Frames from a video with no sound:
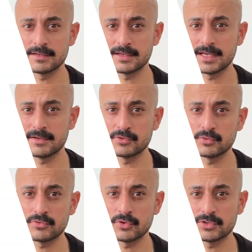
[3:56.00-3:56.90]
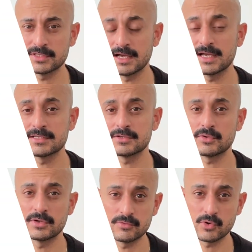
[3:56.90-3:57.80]
Leave room for your designs
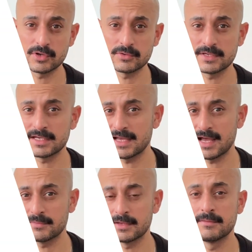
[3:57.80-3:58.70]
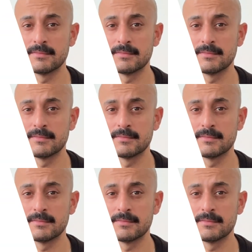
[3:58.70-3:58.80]
to evolve and adapt.